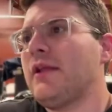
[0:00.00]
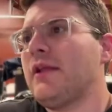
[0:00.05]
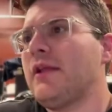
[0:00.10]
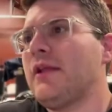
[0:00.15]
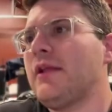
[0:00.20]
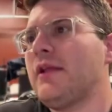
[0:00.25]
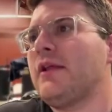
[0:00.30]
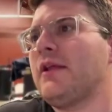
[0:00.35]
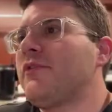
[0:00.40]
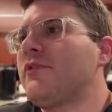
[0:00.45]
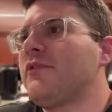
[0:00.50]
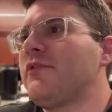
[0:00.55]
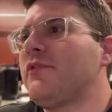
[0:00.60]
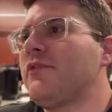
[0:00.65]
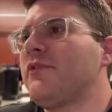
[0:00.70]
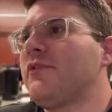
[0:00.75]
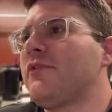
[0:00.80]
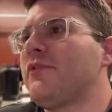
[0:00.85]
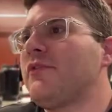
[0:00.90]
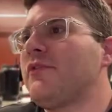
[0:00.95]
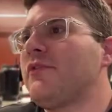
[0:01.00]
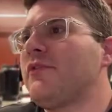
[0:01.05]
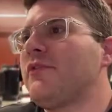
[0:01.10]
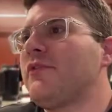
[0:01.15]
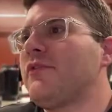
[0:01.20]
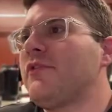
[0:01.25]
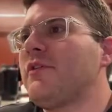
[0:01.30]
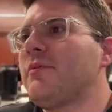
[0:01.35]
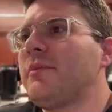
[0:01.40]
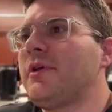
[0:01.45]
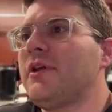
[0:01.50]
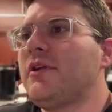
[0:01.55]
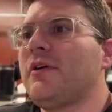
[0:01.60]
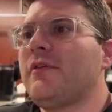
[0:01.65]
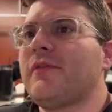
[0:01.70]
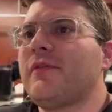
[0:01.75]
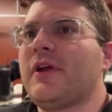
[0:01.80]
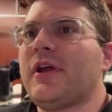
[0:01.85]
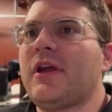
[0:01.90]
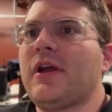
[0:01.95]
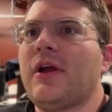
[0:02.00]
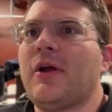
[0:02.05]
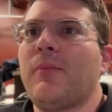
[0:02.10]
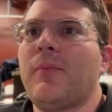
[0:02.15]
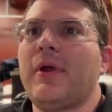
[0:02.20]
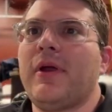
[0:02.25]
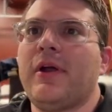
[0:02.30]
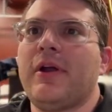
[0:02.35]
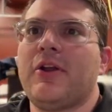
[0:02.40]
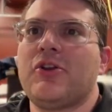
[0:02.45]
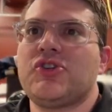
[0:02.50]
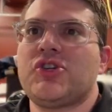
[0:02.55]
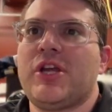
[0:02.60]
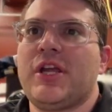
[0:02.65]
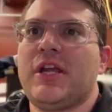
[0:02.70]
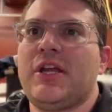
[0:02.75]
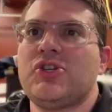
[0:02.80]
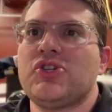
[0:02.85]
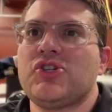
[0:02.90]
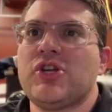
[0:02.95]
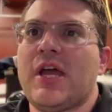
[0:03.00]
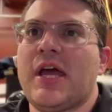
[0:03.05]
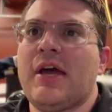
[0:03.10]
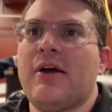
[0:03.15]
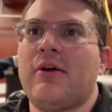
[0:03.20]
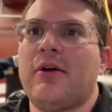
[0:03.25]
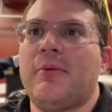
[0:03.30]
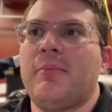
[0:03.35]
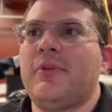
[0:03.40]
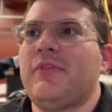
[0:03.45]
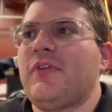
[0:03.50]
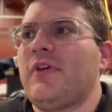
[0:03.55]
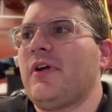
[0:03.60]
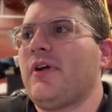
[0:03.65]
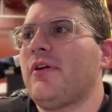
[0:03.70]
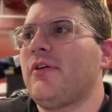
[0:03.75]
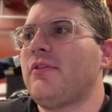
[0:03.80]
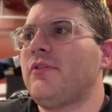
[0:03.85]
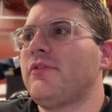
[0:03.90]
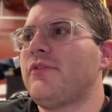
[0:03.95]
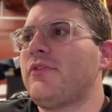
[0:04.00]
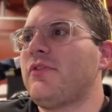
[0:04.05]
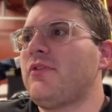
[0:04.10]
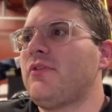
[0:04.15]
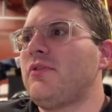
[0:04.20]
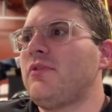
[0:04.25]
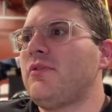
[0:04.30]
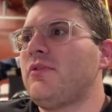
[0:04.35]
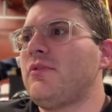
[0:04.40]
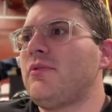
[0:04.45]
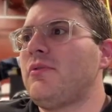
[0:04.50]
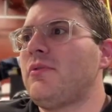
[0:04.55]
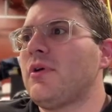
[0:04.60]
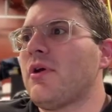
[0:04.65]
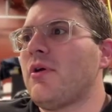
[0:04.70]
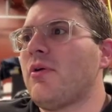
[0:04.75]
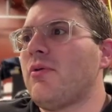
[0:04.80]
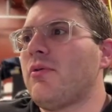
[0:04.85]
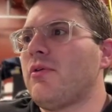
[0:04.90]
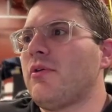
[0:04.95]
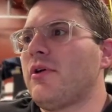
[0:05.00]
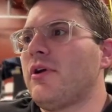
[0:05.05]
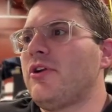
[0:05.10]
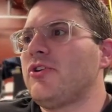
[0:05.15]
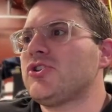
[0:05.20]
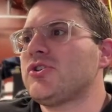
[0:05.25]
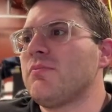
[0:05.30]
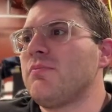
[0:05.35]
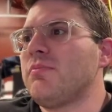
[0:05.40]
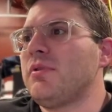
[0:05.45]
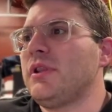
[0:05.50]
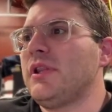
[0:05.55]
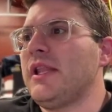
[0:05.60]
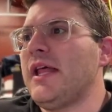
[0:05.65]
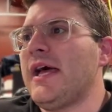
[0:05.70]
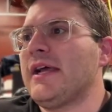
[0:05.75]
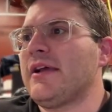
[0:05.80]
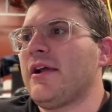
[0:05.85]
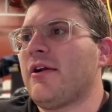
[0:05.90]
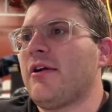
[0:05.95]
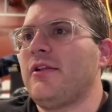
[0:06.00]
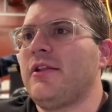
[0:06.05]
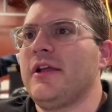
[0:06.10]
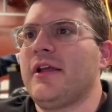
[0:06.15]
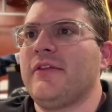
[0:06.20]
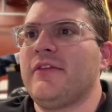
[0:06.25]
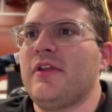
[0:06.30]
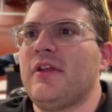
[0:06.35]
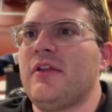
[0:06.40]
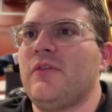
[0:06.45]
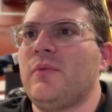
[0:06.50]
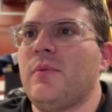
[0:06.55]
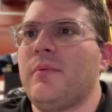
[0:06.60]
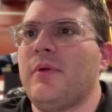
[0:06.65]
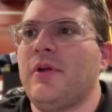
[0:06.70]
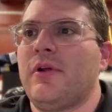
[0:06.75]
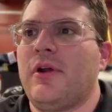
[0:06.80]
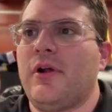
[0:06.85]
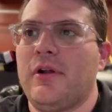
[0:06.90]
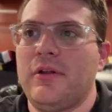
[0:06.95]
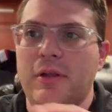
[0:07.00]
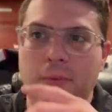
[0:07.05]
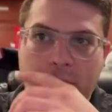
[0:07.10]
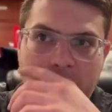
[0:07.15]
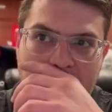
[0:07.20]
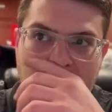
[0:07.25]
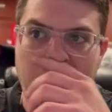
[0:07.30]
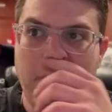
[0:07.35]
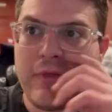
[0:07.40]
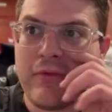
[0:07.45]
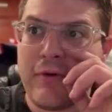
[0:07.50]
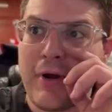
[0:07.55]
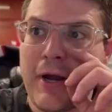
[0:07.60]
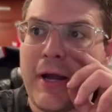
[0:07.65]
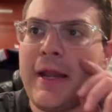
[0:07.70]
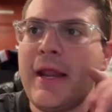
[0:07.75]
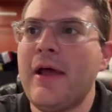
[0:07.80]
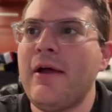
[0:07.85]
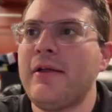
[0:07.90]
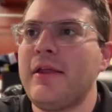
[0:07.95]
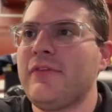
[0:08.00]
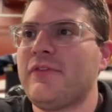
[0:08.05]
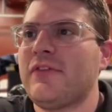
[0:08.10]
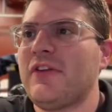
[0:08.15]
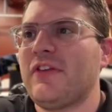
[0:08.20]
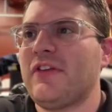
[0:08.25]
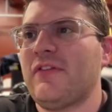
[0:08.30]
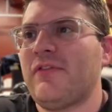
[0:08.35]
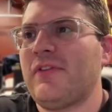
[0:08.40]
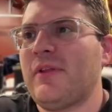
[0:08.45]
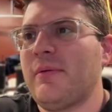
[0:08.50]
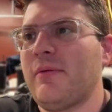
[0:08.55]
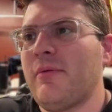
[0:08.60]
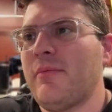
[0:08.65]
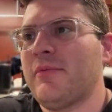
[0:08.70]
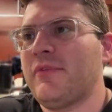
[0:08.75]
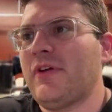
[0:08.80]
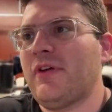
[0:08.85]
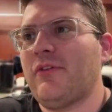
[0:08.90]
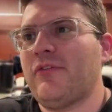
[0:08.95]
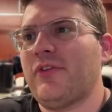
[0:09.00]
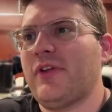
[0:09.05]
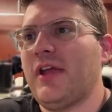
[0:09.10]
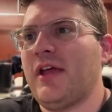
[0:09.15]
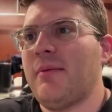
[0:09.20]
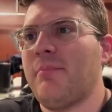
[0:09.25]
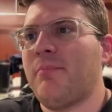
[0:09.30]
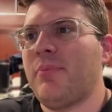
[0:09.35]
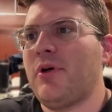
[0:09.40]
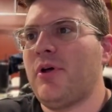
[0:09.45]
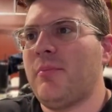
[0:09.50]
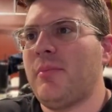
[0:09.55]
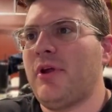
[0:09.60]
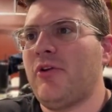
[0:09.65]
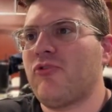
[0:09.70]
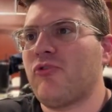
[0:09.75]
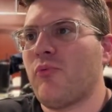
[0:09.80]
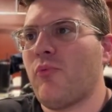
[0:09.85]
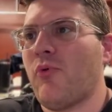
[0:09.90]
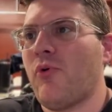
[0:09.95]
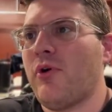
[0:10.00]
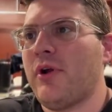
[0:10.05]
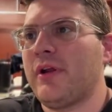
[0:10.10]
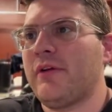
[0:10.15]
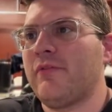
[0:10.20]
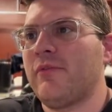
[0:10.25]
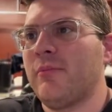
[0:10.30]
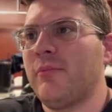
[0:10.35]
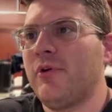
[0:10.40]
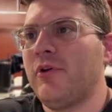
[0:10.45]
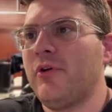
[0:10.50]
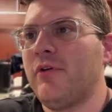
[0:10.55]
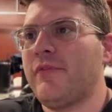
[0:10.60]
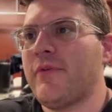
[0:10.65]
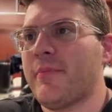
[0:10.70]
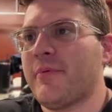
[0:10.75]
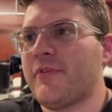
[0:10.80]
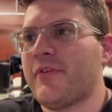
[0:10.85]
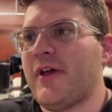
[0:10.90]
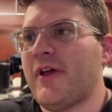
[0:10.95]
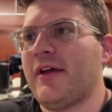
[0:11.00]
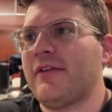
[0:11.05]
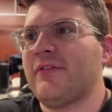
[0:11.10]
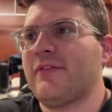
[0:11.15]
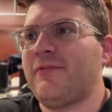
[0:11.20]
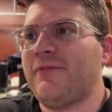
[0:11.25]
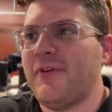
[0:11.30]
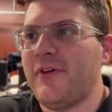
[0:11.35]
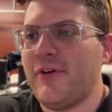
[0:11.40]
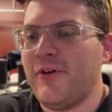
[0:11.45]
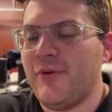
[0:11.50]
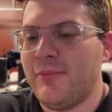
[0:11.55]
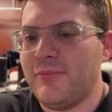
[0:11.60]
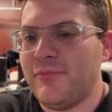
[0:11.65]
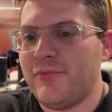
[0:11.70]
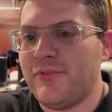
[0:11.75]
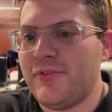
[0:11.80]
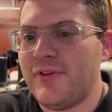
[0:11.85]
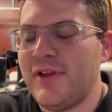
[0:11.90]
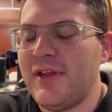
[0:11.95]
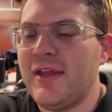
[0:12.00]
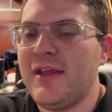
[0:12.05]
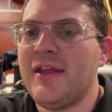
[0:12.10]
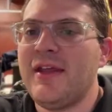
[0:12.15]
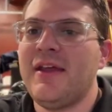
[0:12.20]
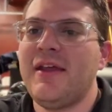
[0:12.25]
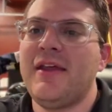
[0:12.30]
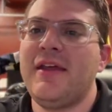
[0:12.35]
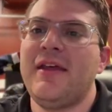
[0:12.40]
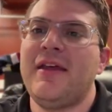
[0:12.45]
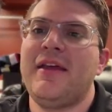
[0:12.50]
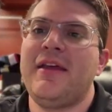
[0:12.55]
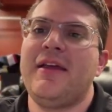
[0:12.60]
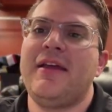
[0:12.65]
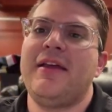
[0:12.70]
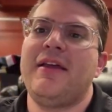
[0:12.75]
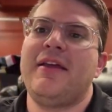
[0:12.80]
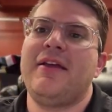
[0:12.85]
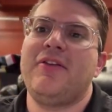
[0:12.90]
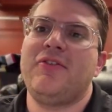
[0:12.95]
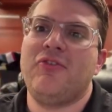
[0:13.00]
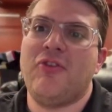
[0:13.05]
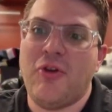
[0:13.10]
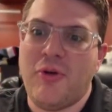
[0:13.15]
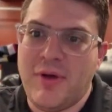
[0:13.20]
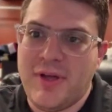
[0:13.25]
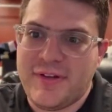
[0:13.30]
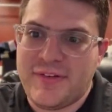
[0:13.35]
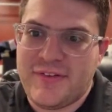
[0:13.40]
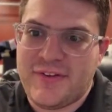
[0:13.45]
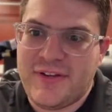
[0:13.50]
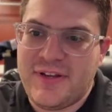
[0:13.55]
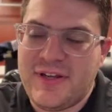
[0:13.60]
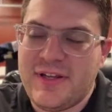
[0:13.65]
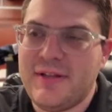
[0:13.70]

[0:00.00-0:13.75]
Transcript: Let's go ahead and we will zoom in over here. We are going to change our material to 1/4 inch of black acrylic, because that is what we are currently working with right now. Yes, it is a flammable material. So again, boom, here's your warning. Remove the protective films. Do it.